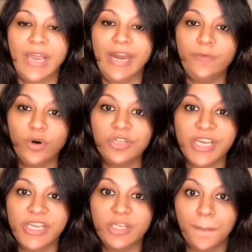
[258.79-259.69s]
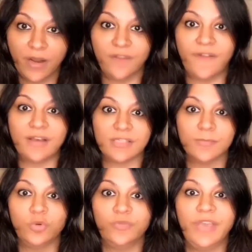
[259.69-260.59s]
It won't change a bakwas
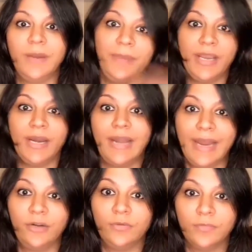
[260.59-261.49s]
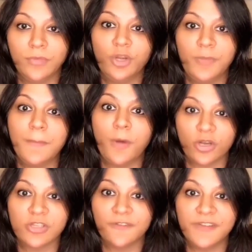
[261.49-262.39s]
movie and make it like, you know, be a
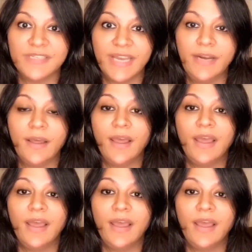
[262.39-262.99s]
box office hit.